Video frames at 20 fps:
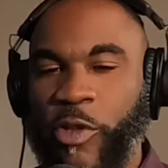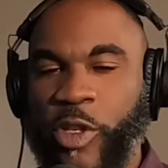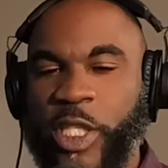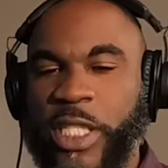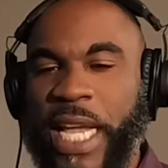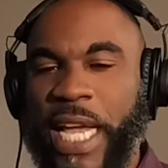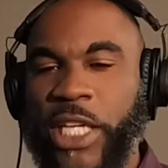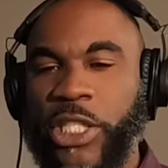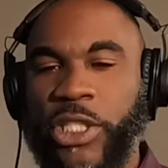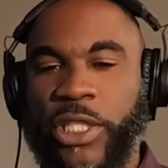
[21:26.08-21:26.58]

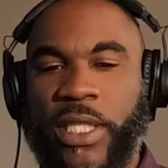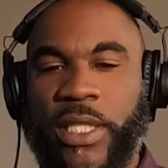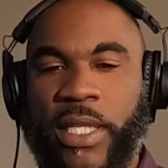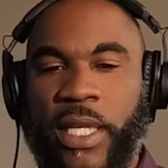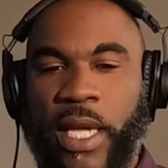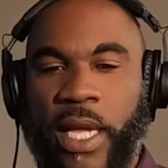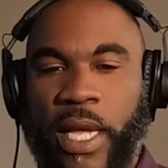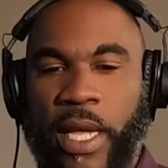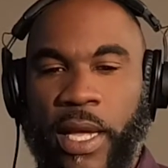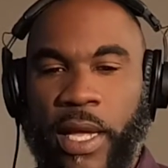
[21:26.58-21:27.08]

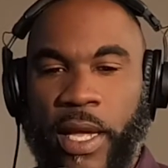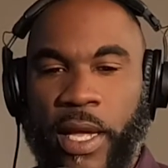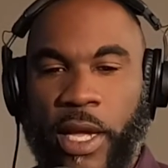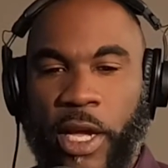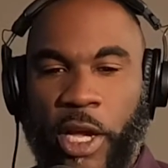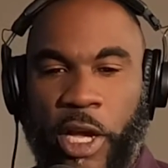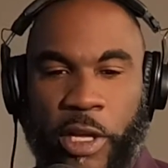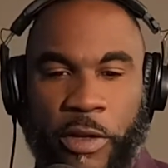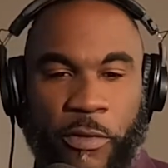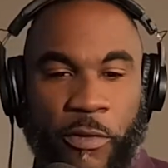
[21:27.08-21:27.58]
conversation
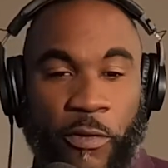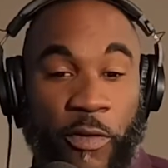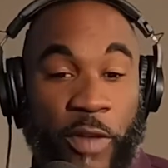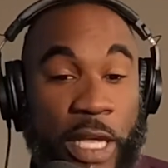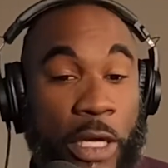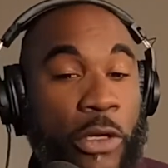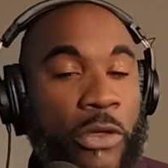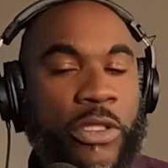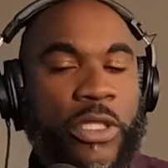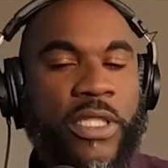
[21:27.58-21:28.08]
could
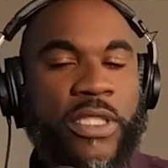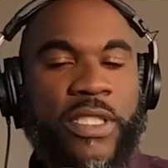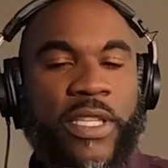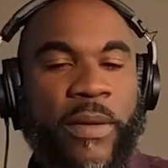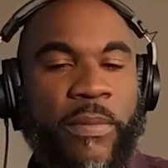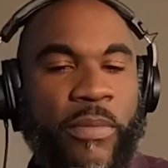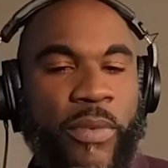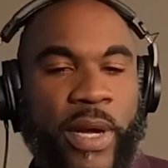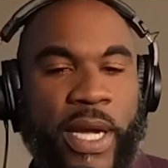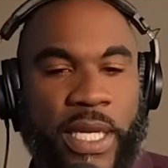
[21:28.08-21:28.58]
feel to
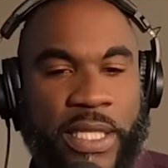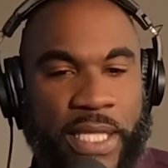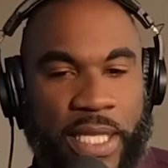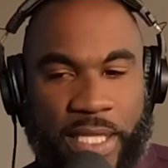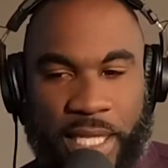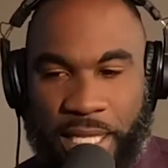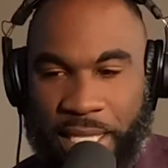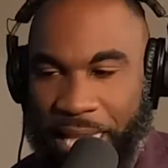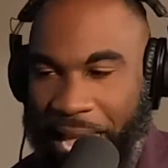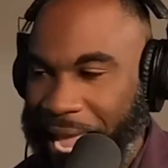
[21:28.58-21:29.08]
some
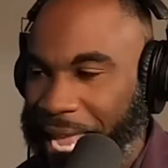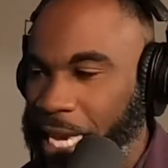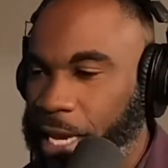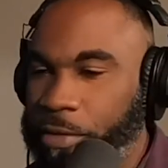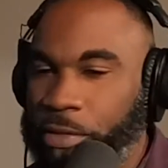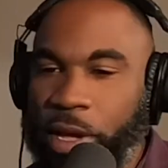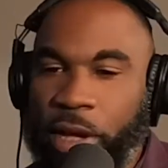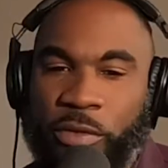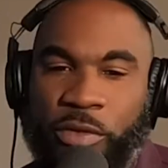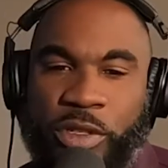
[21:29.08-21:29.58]
brands as a
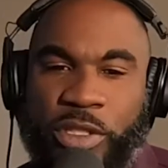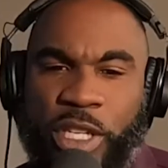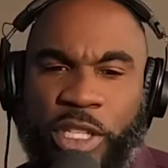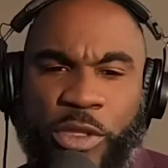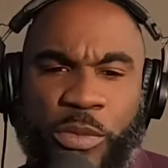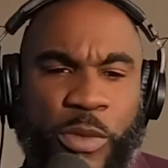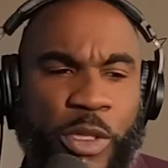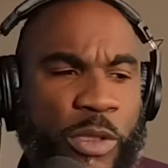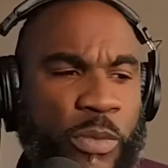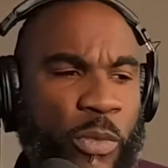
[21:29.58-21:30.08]
negative
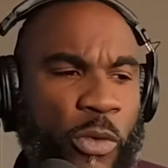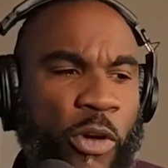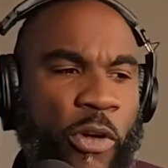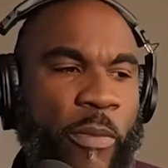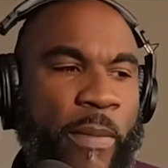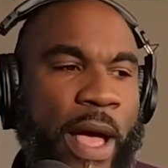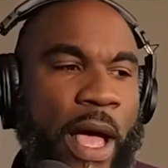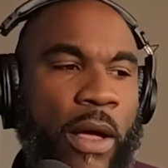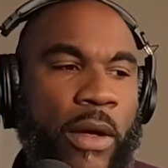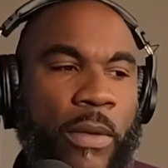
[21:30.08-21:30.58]
conversation, but it's
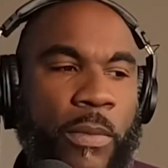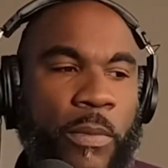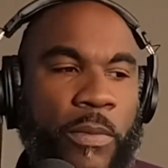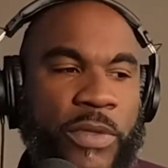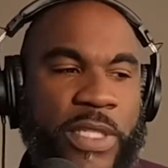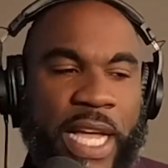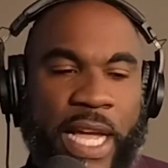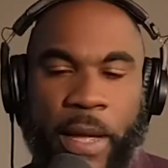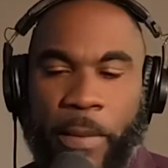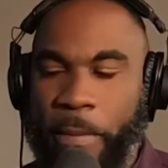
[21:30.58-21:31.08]
more about
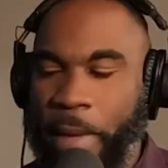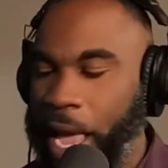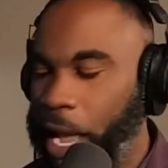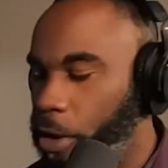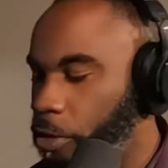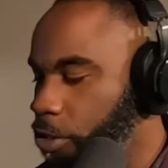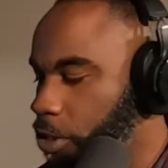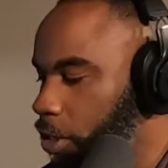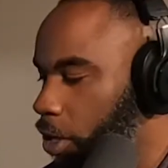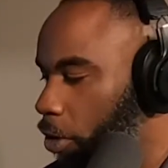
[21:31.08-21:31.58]
take a
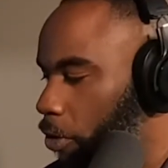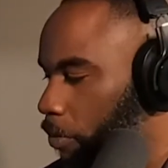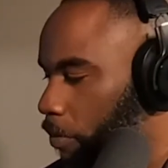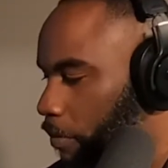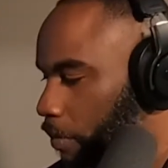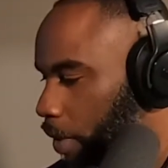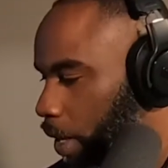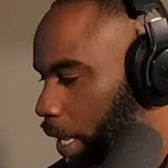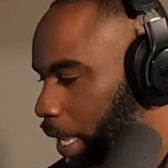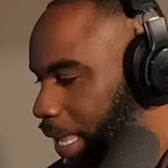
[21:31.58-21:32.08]

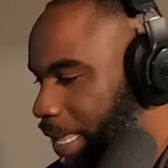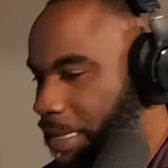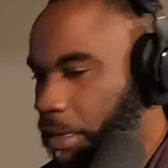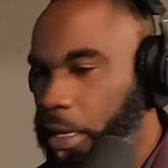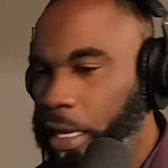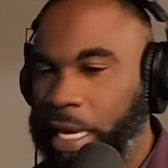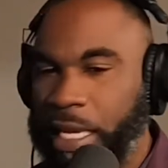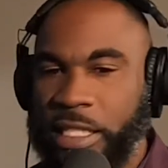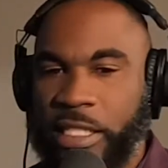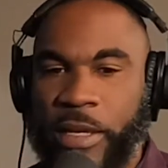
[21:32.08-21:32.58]
microscope
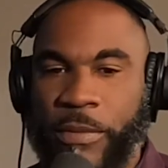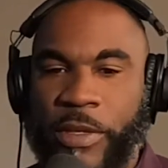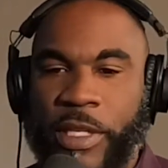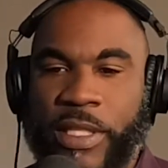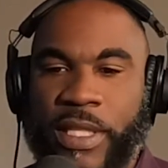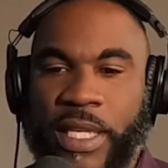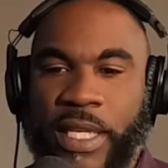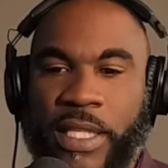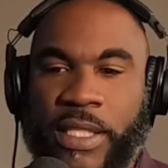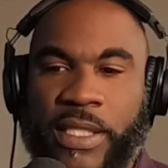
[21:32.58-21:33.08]
and look at some
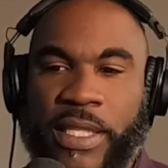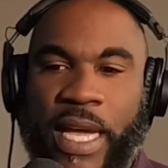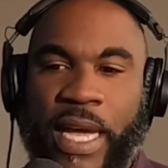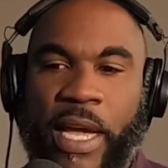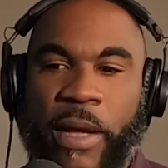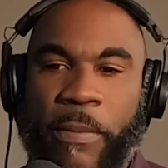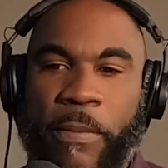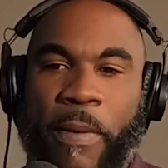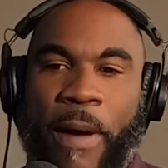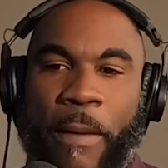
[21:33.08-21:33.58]
of the things
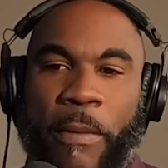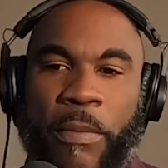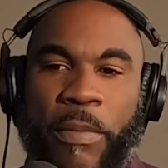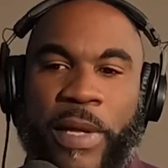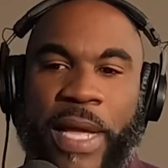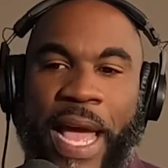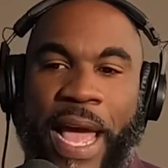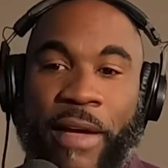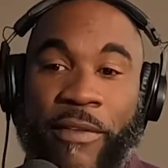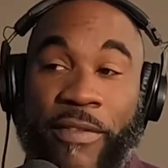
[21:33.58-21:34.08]
that could
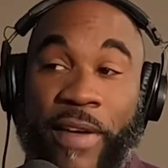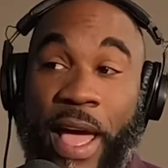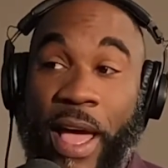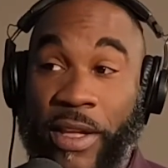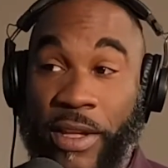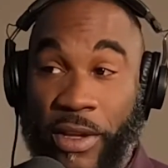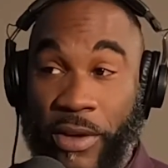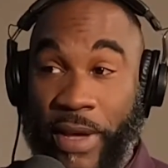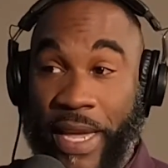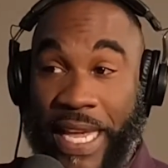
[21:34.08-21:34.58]
probably add
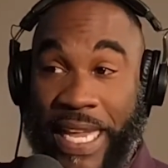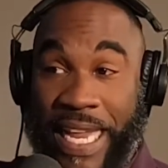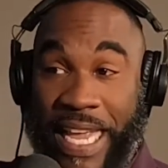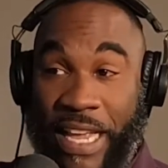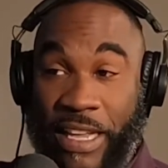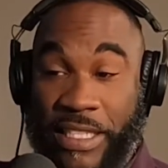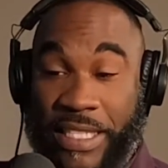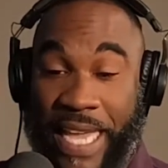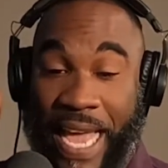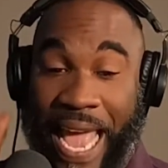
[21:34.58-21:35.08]
value
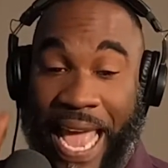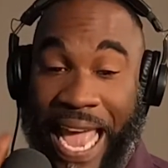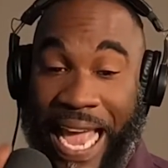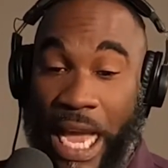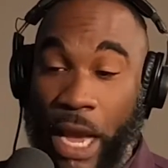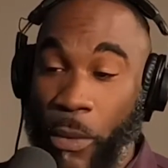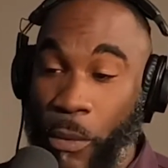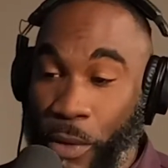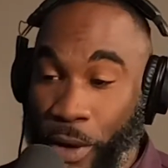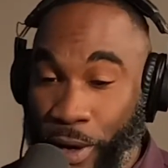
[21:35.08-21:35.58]
in a
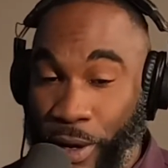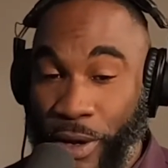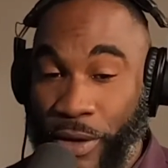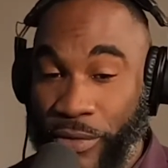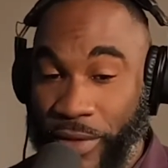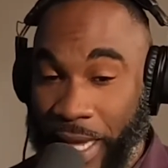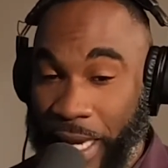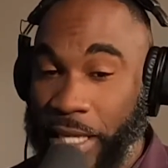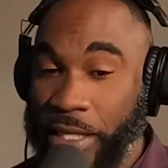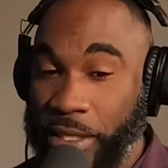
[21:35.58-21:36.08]
tech
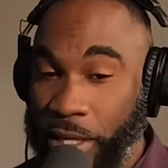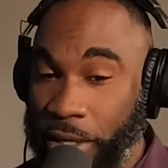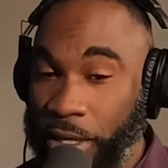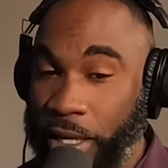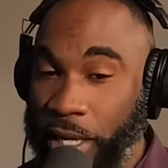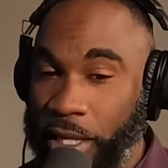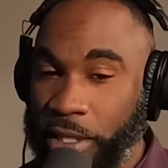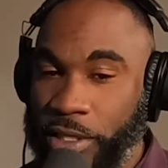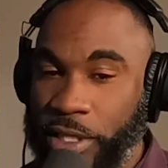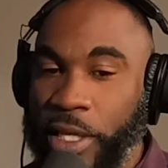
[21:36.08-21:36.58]
world that is
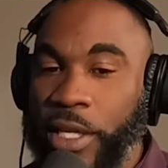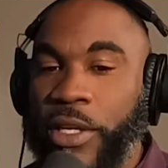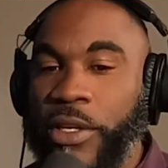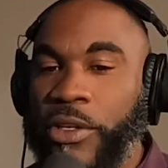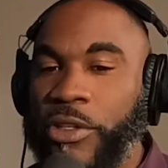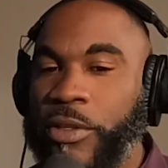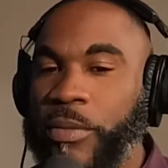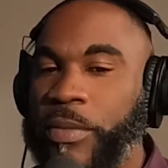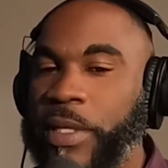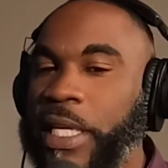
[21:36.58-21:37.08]
going to
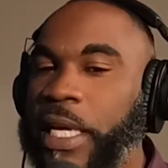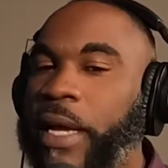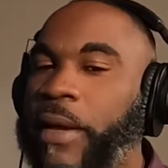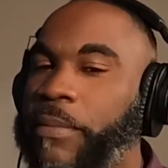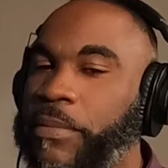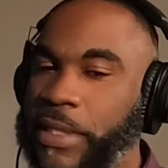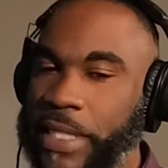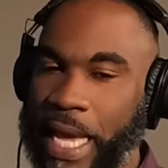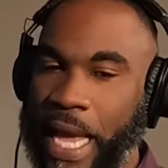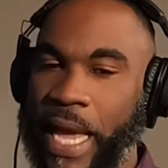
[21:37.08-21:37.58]
continue to
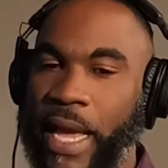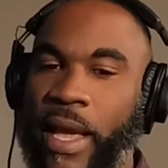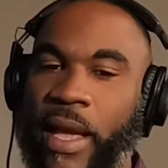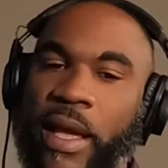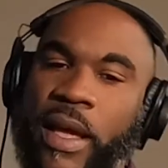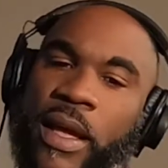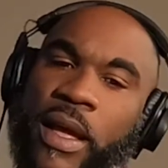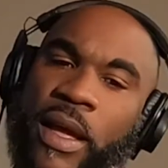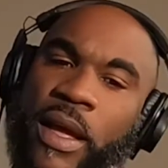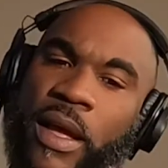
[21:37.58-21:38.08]
become
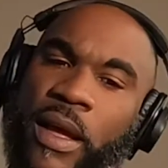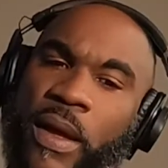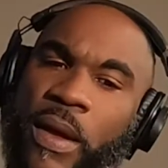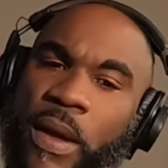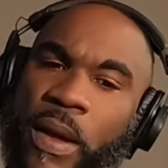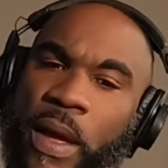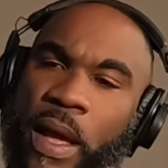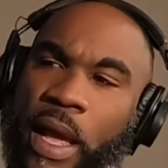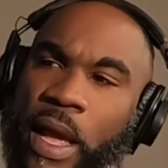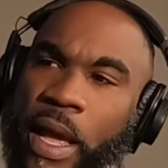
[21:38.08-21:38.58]
tech,
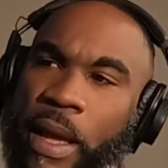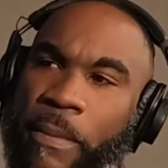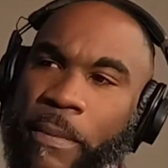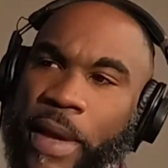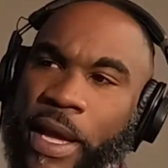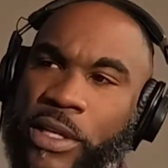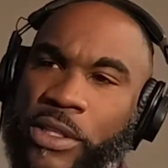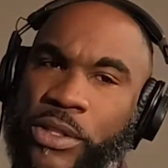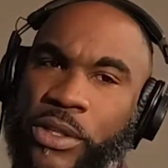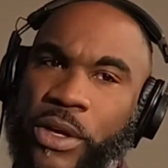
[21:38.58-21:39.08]

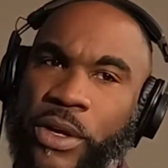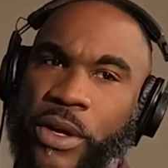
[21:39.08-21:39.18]
and make